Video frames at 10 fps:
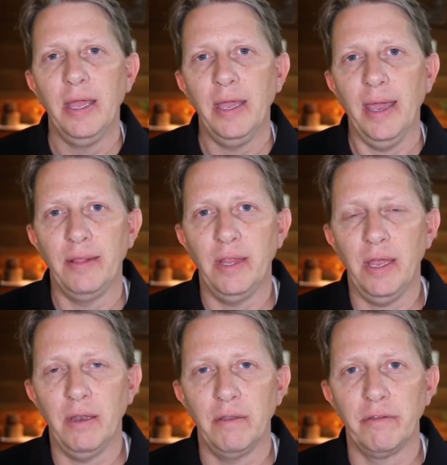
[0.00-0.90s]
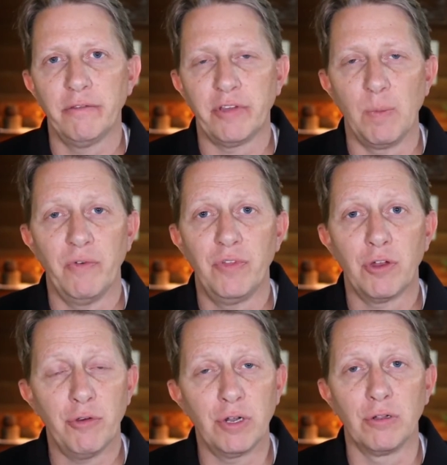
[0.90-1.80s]
And then some of the
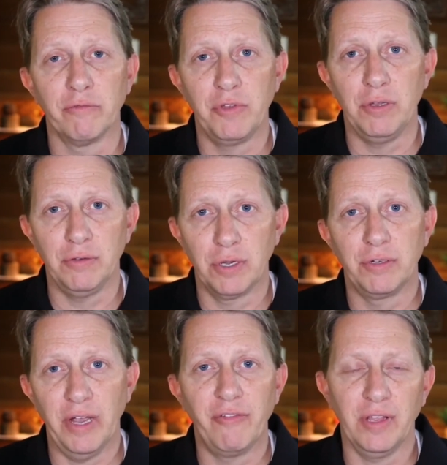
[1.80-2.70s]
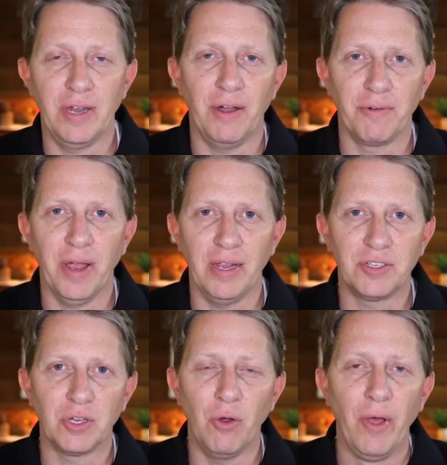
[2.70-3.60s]
critical views are definitely not right.
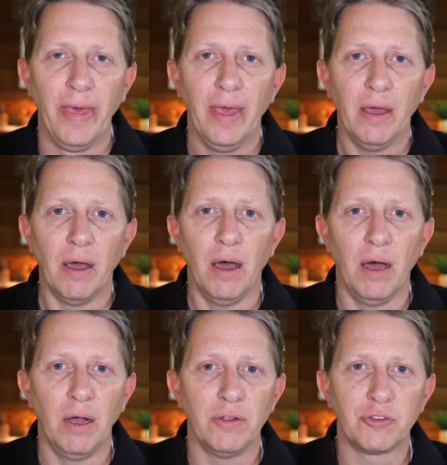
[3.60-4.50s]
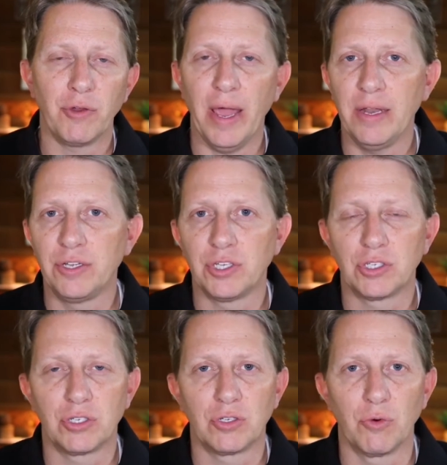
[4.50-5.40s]
So uh, trying to
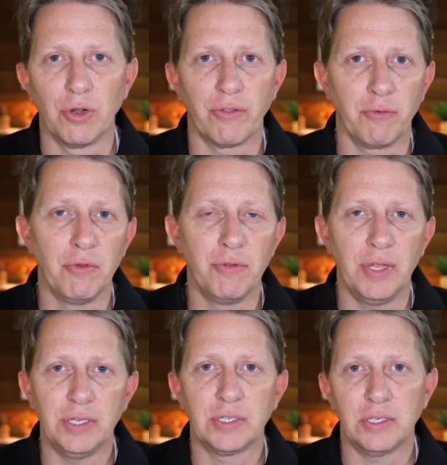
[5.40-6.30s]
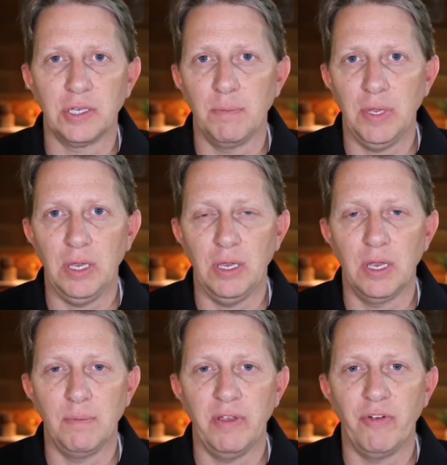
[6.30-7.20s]
sort through this can be
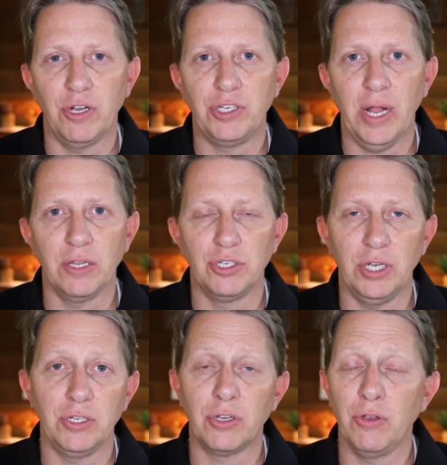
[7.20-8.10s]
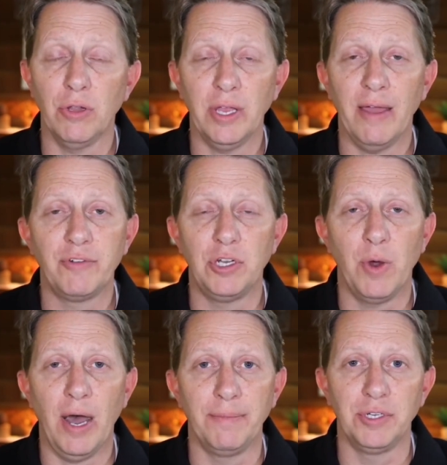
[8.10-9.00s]
can be very challenging. So you only have two
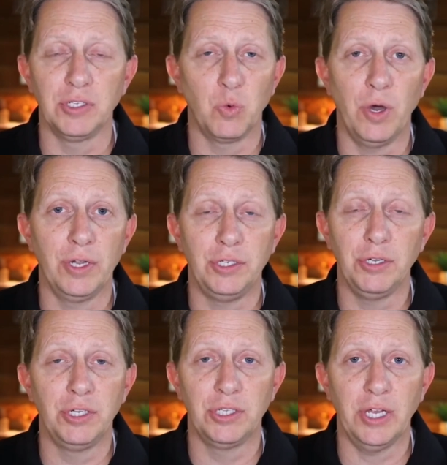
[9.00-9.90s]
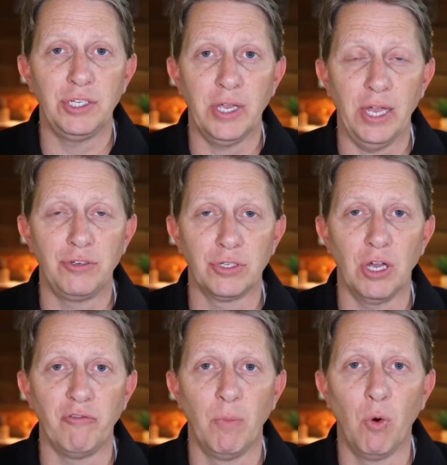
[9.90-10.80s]
options. One is you can just educate
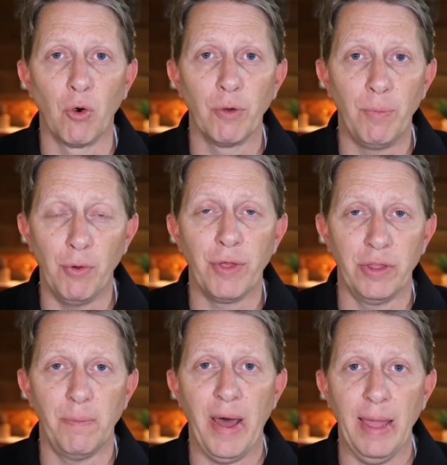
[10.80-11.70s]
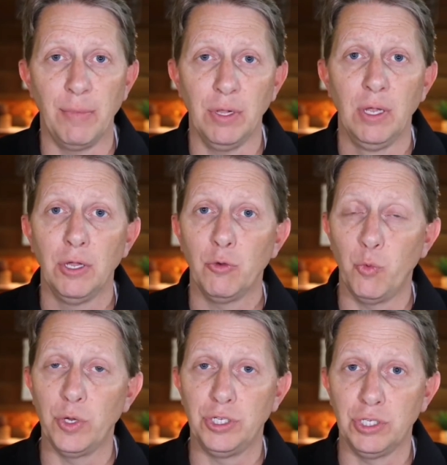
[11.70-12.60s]
yourself more, both on the Bible,
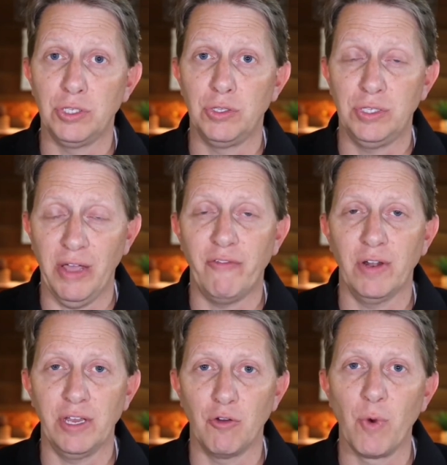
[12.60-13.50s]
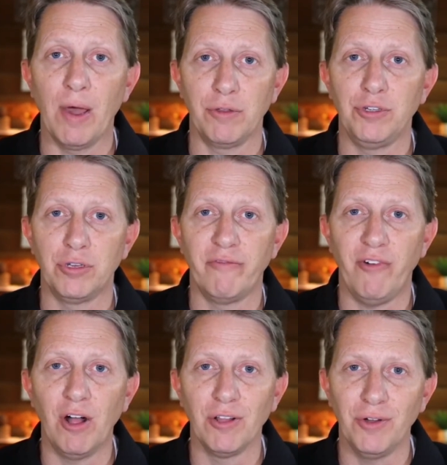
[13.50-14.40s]
which is definitely a route you should
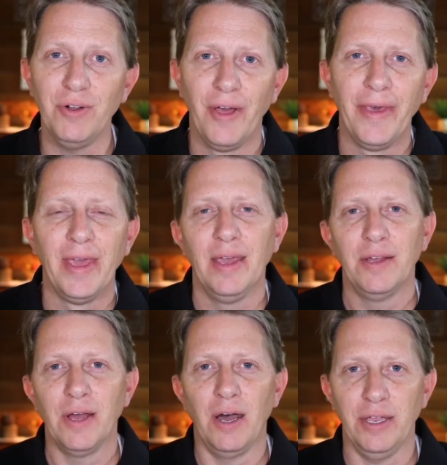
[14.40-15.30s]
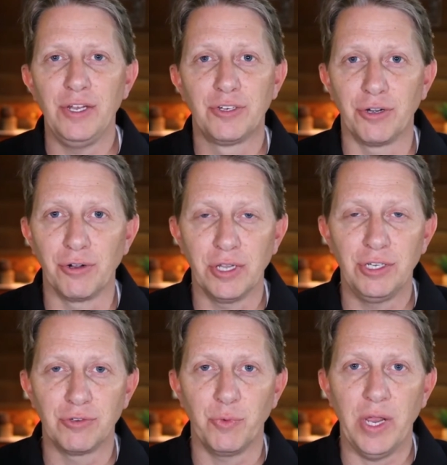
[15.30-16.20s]
follow uh, internally,
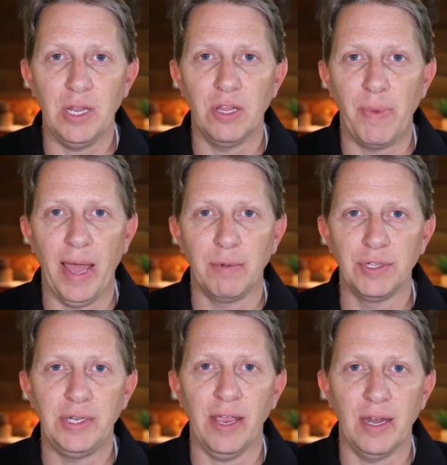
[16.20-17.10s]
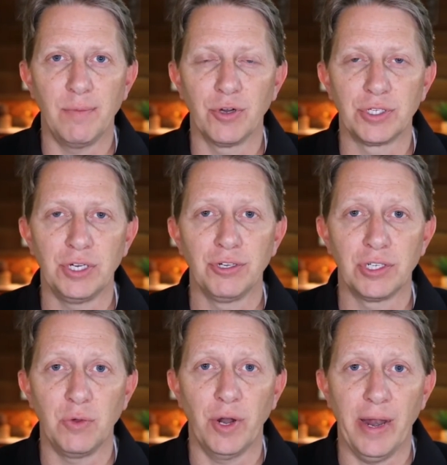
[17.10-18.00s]
just reading the Bible and taking it more
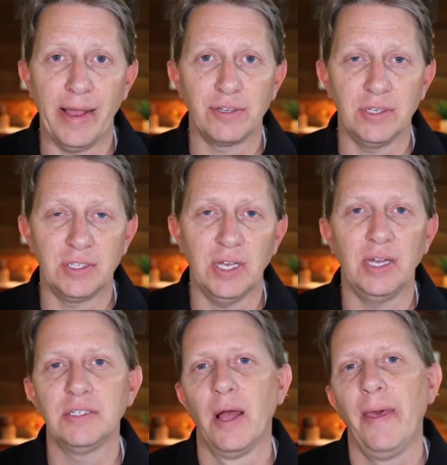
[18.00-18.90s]
seriously, what it actually says.